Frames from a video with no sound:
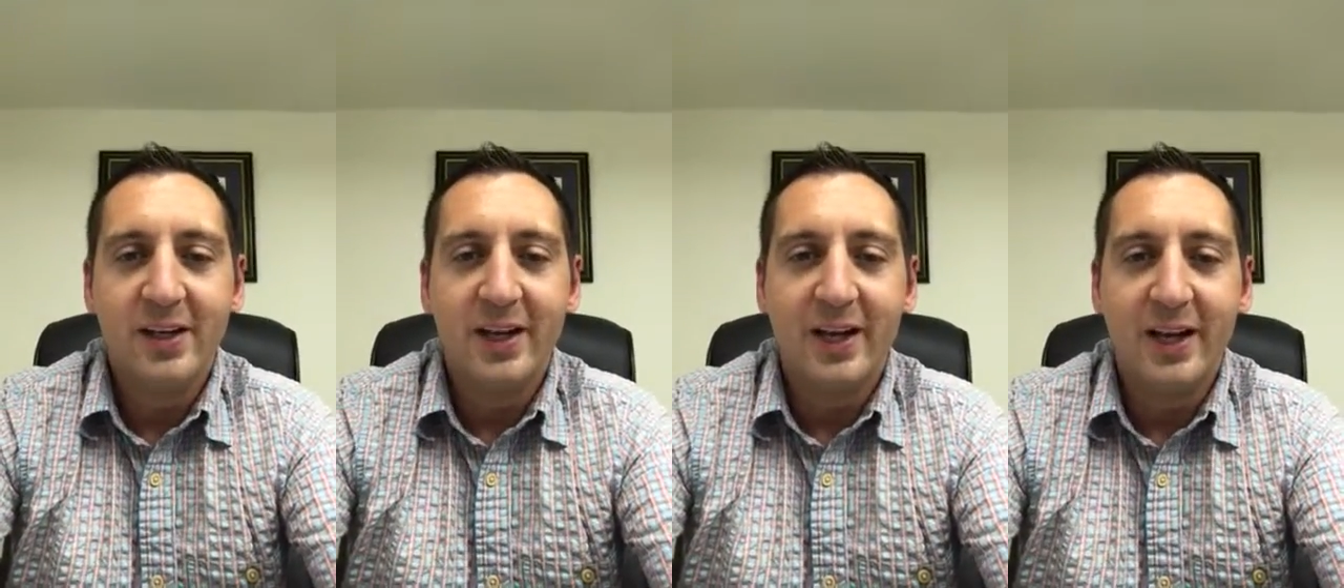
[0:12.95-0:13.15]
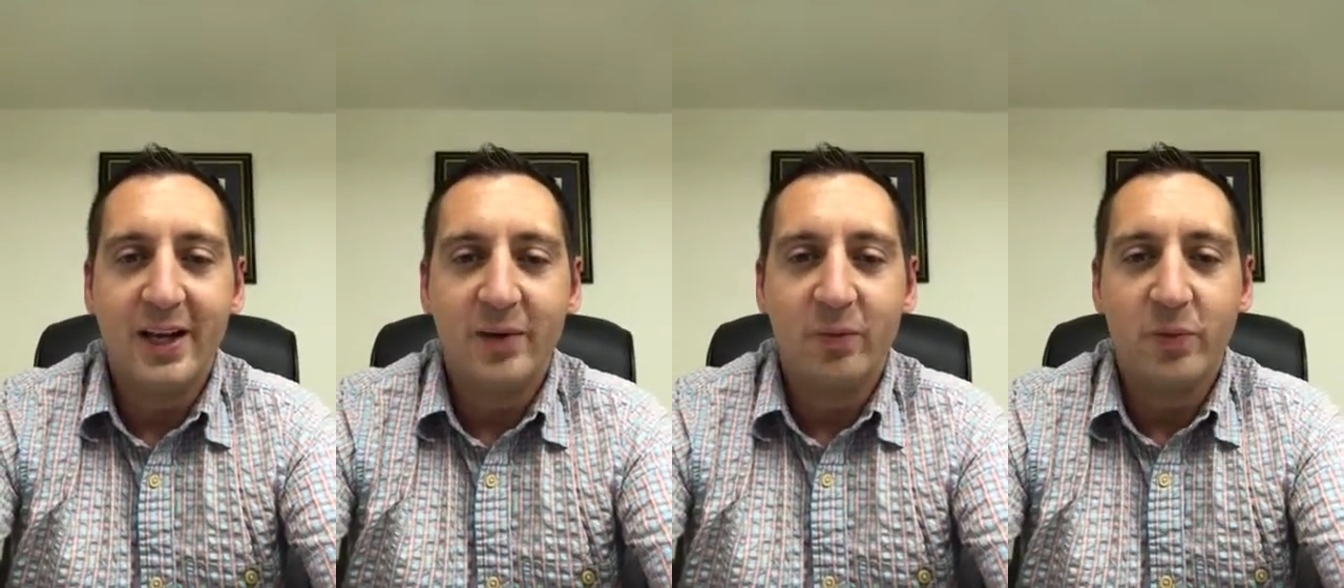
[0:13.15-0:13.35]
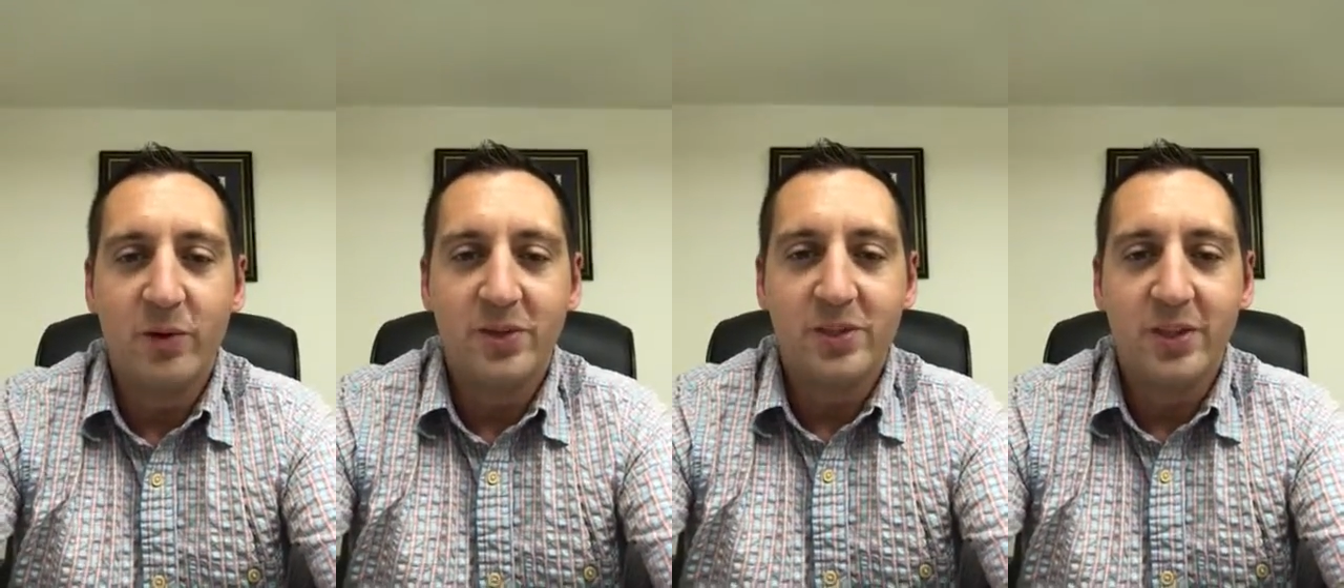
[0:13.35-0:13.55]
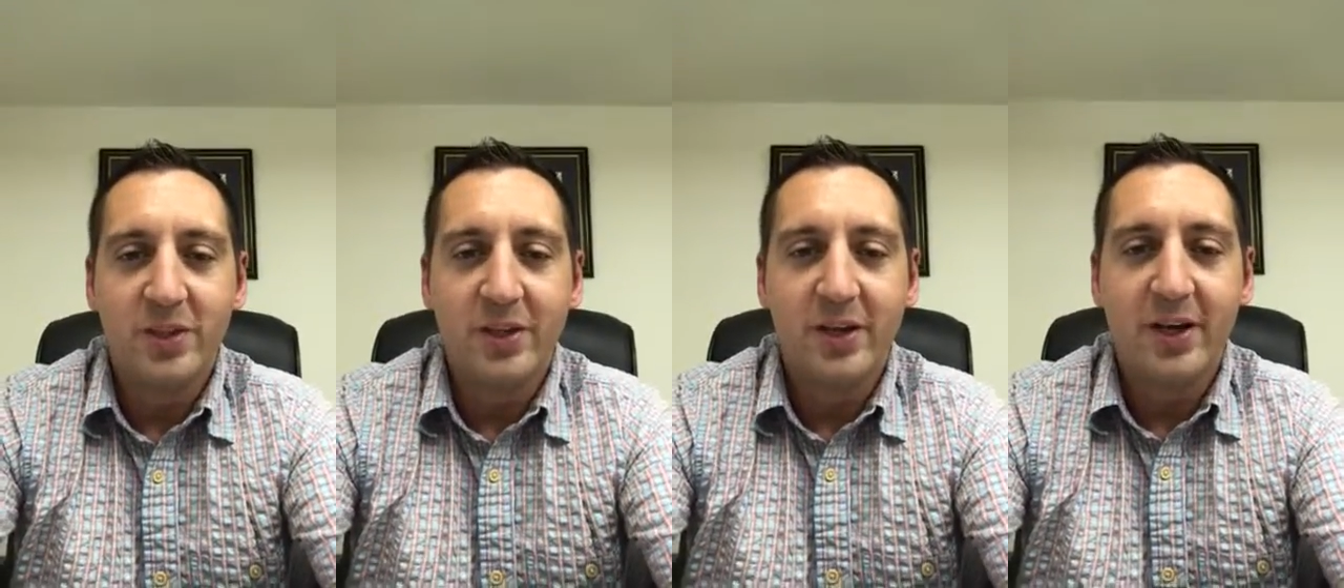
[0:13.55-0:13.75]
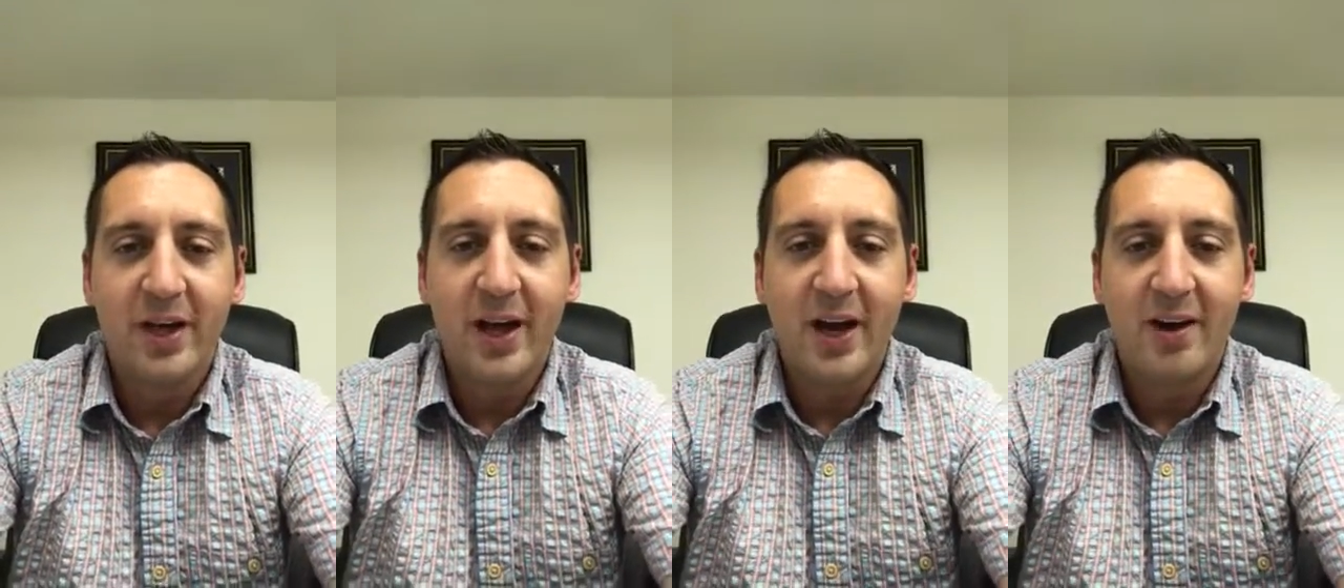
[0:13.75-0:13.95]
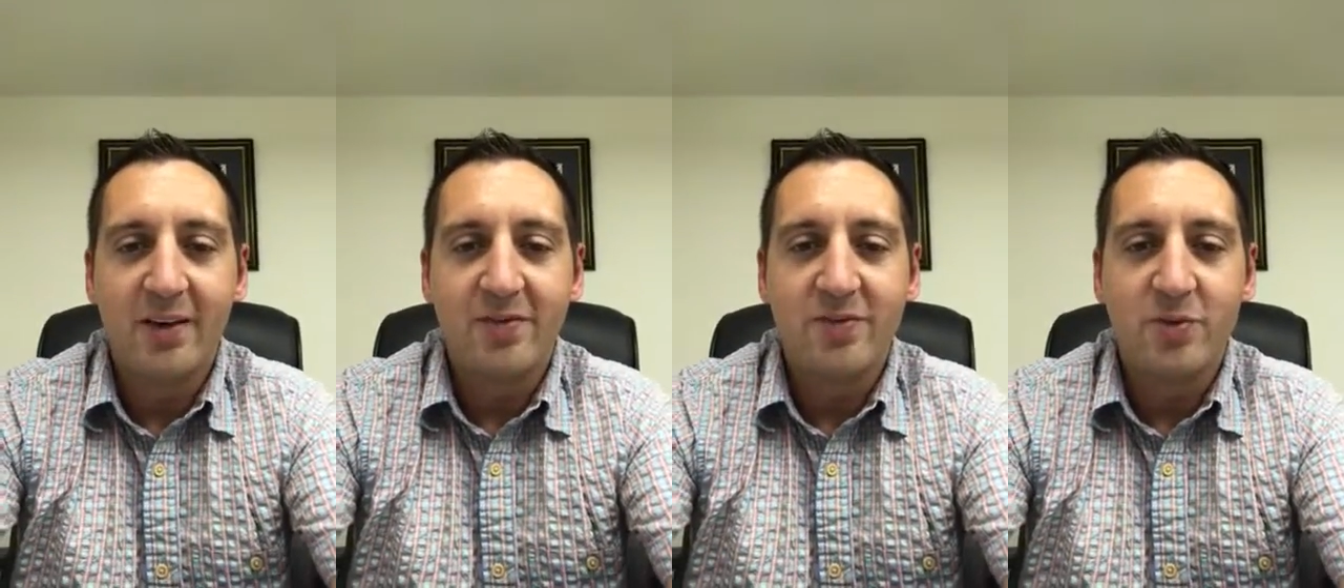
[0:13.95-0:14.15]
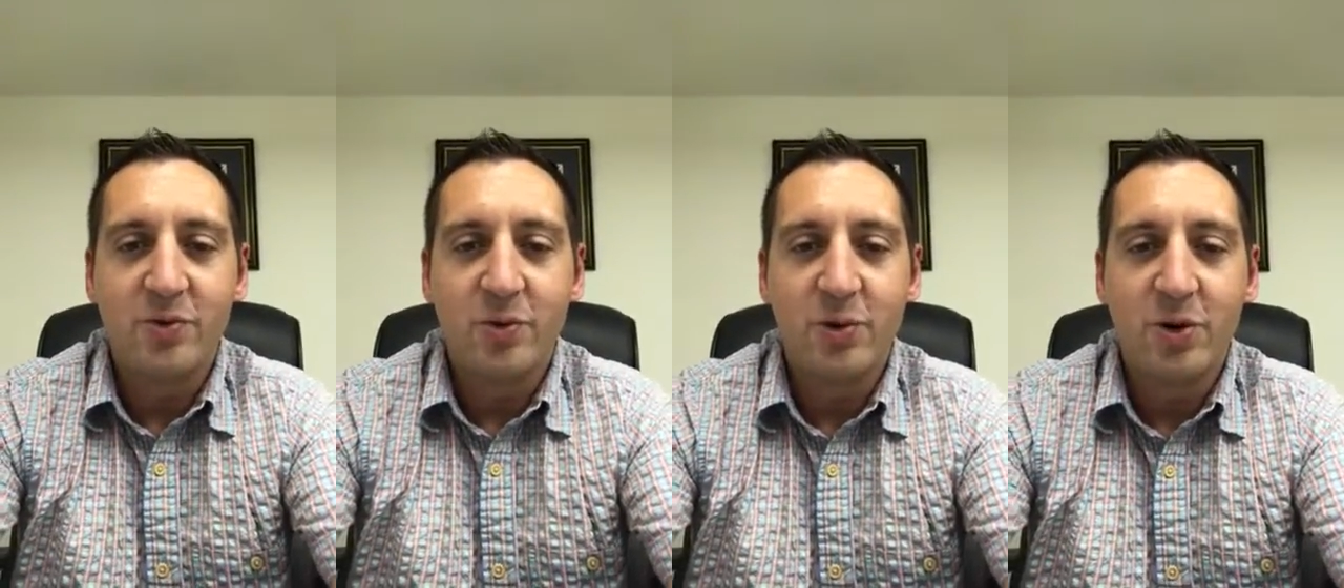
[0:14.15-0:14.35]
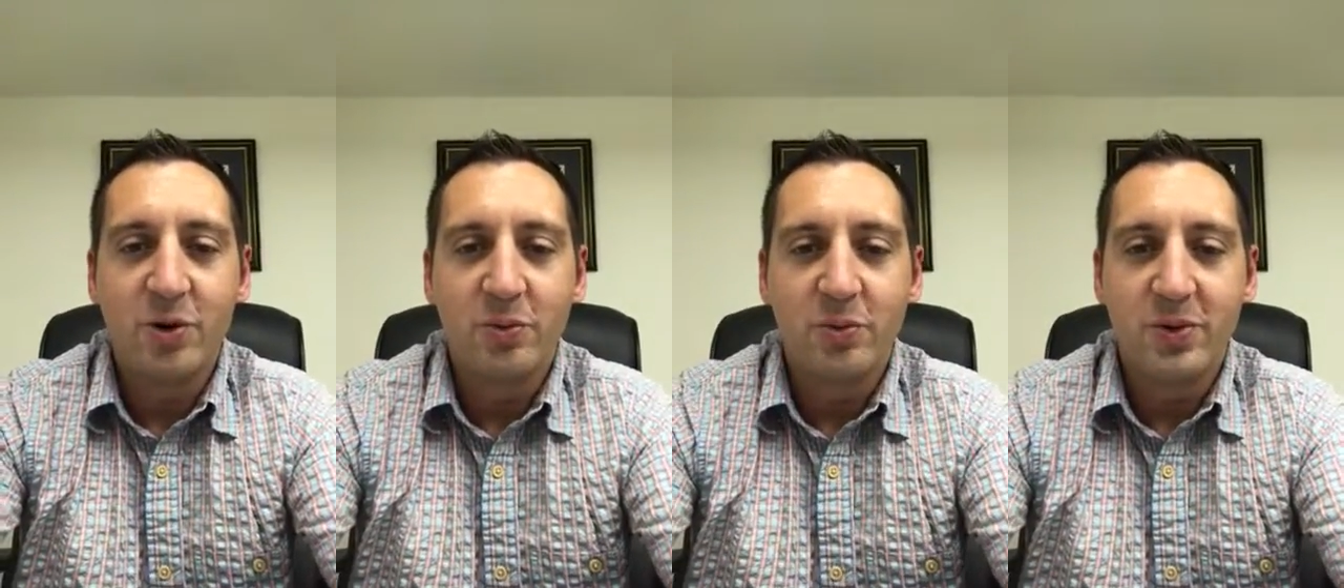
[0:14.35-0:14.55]
and what to look out
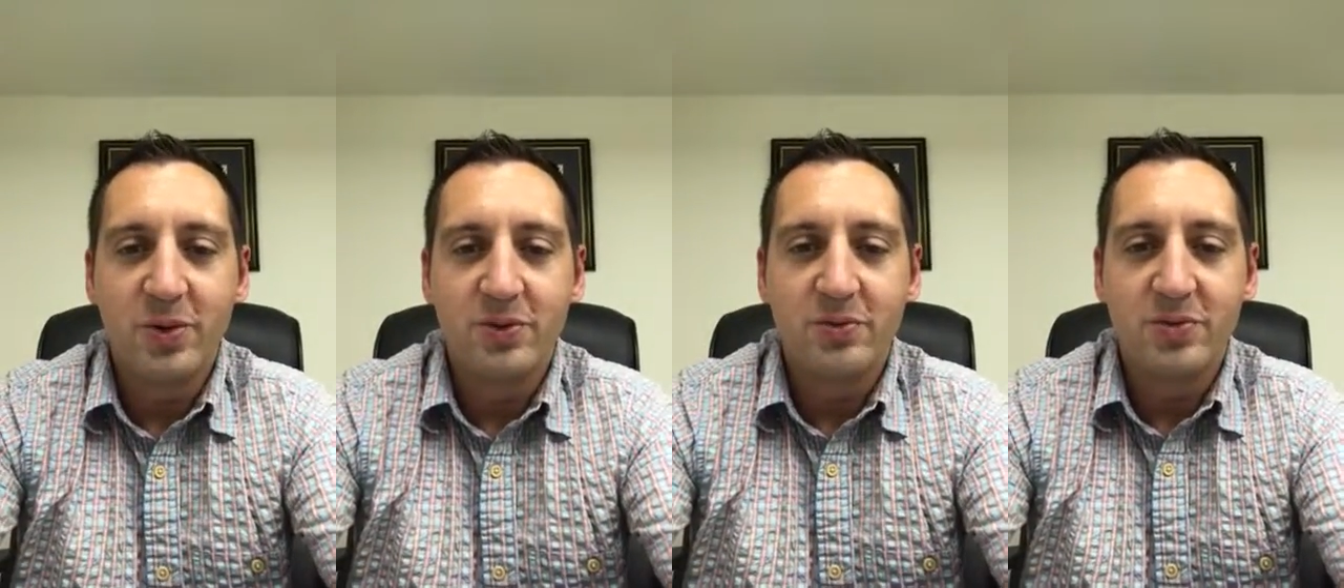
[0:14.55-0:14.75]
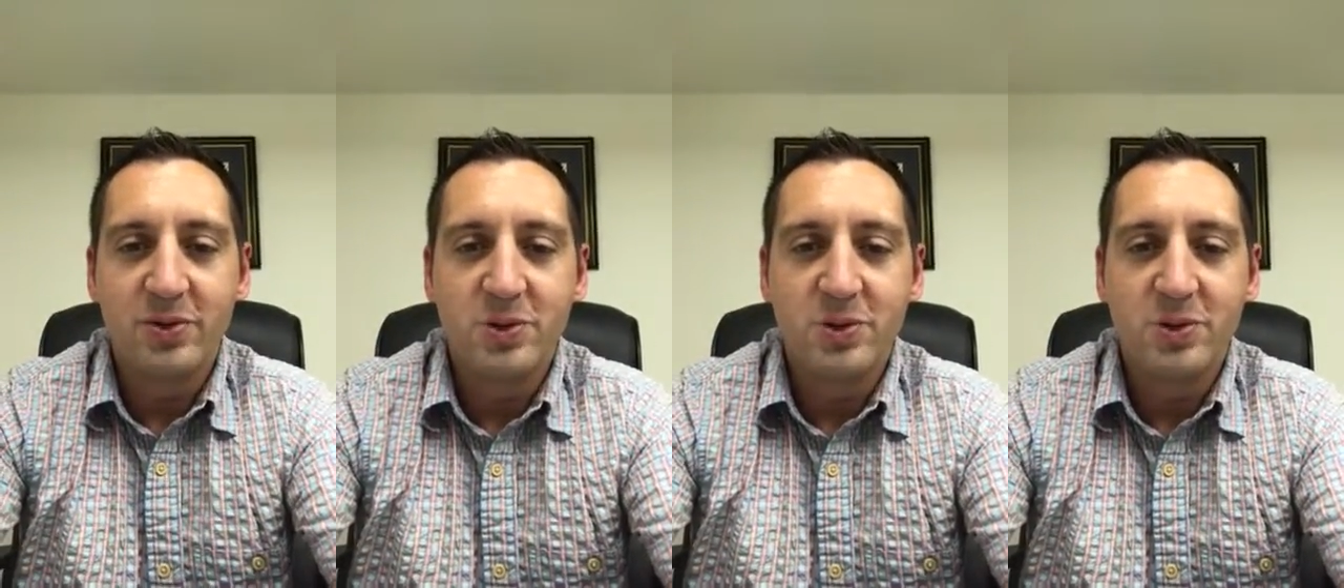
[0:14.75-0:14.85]
for with